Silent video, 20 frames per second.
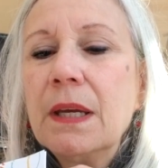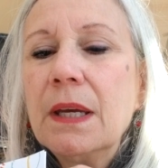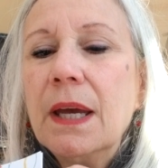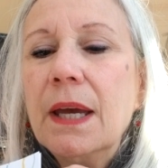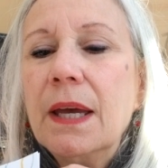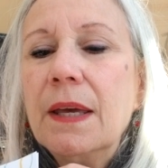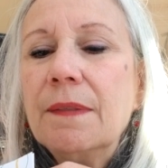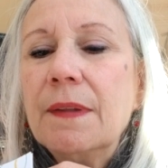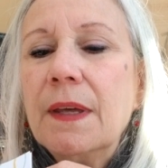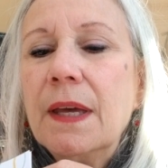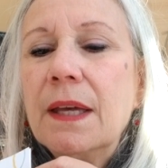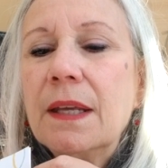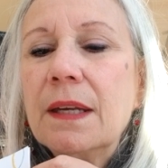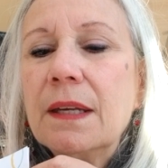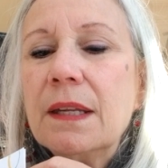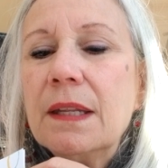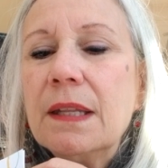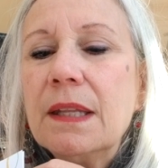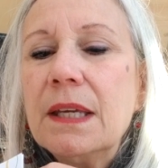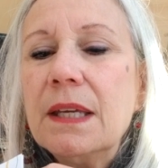And
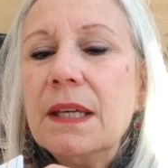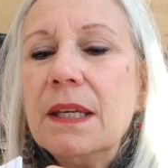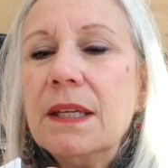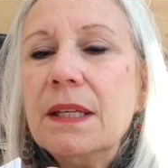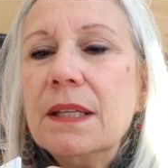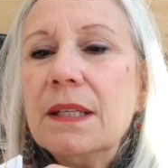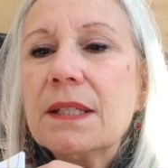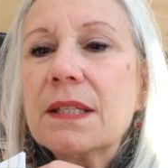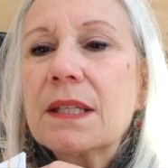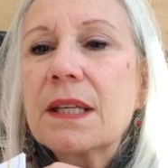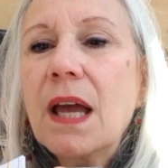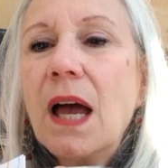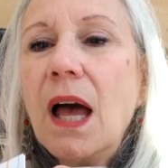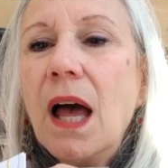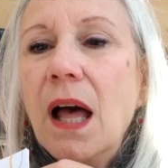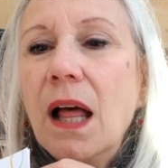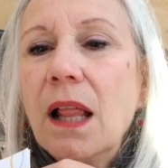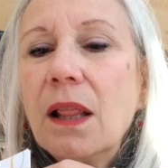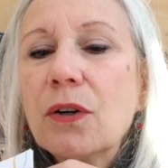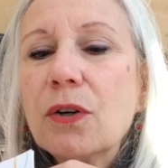then these
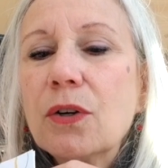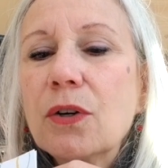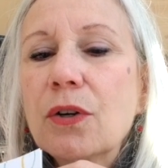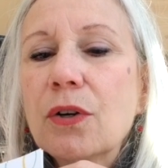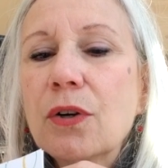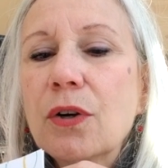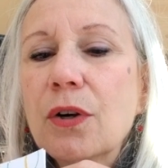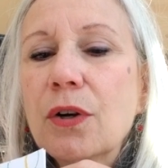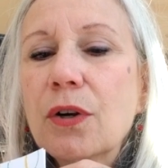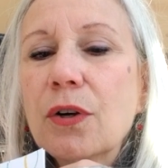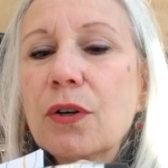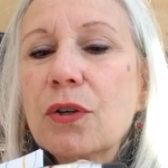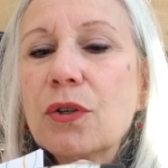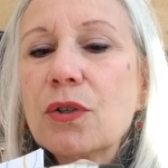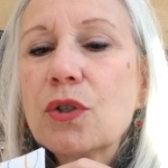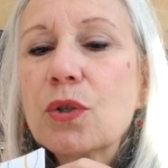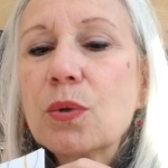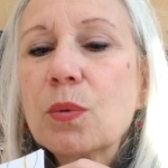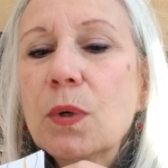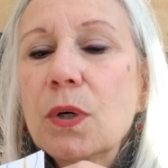collar
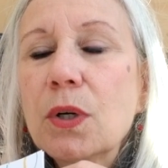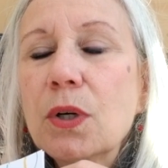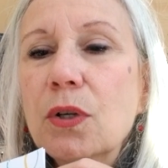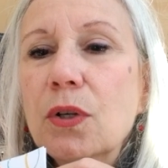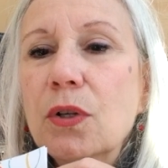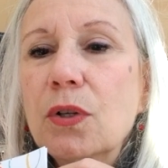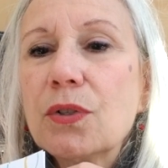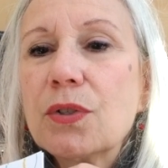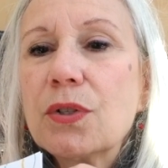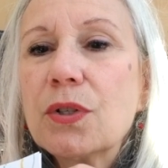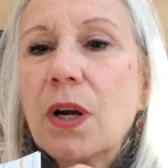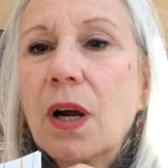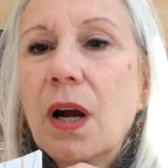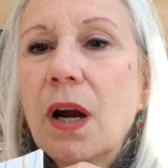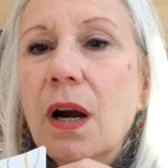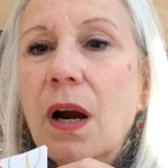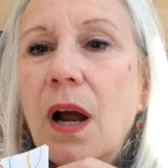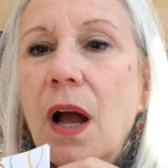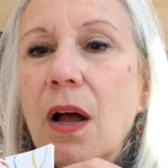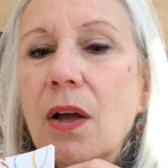swirls
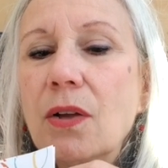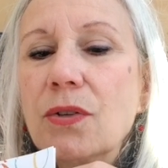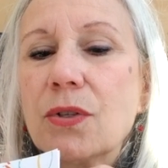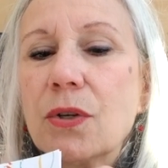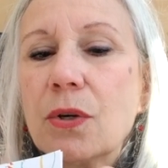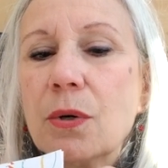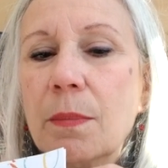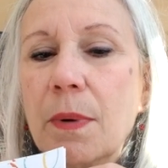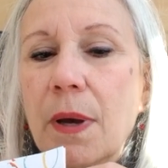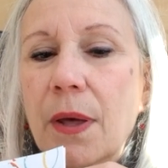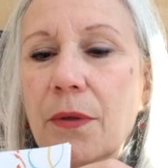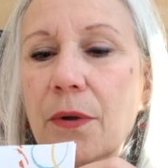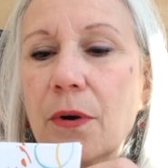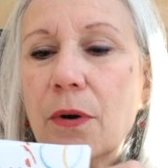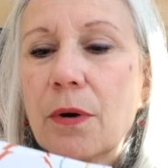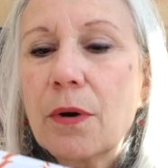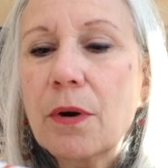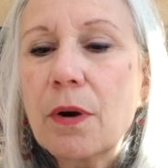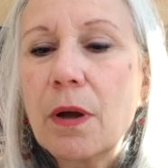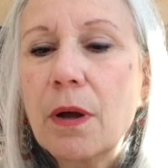are also
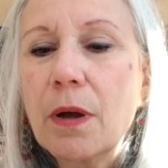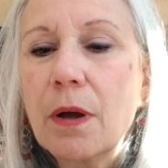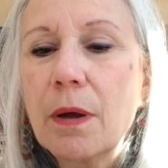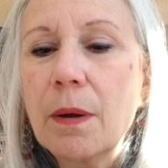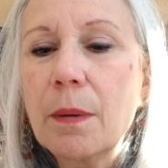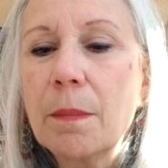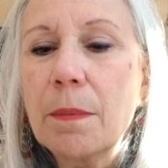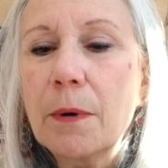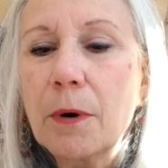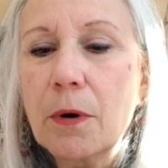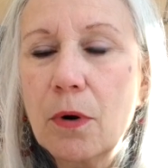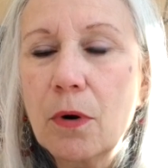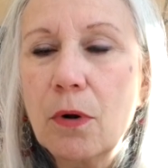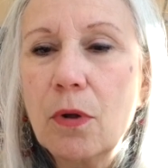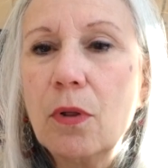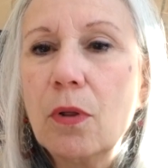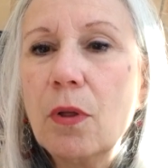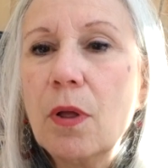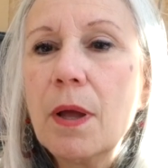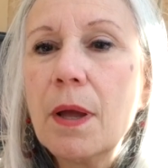mother
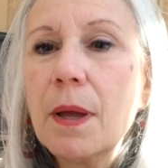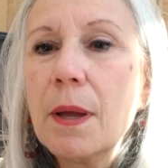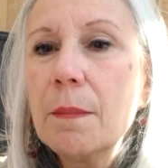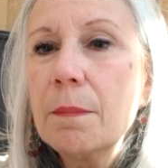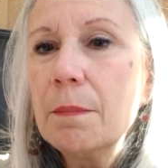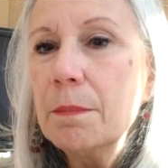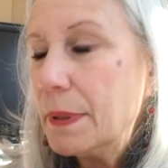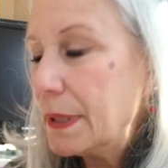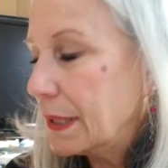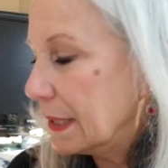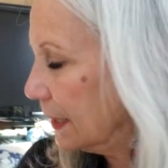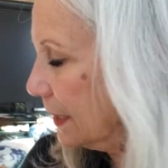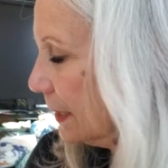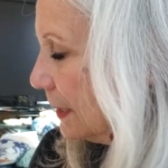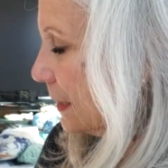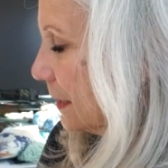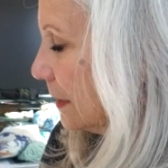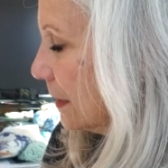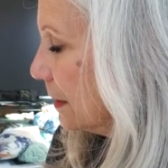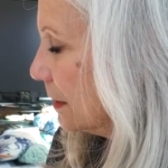pearl, but
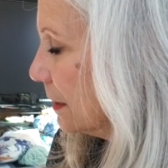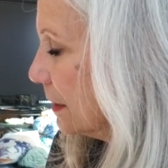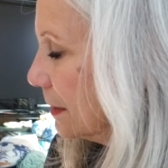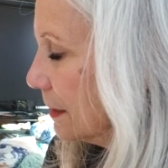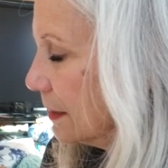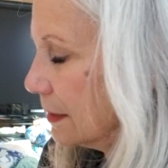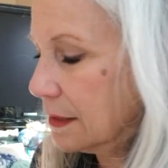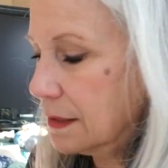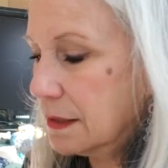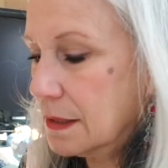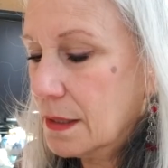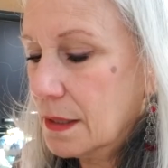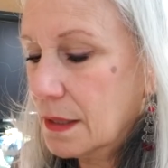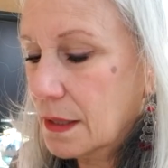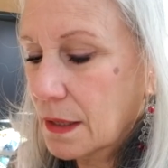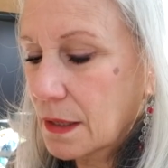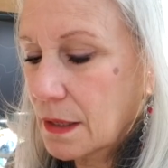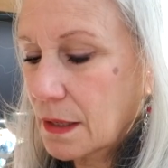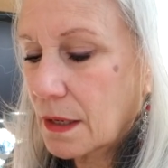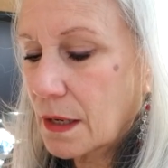in
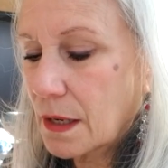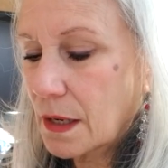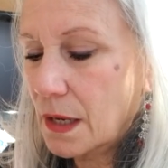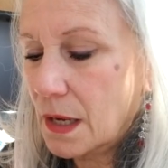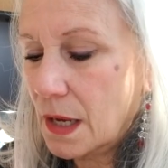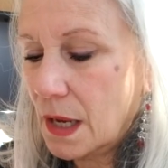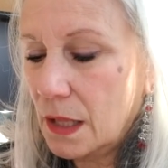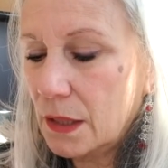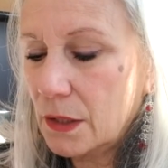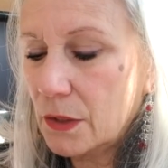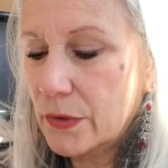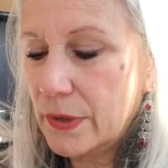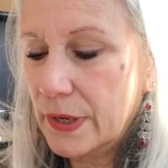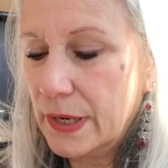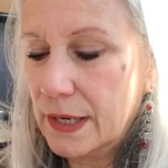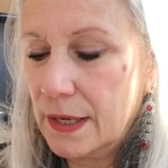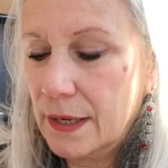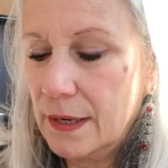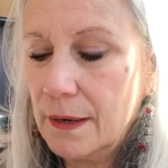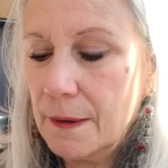the
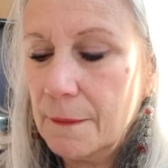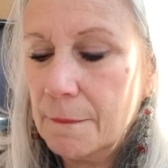coloring.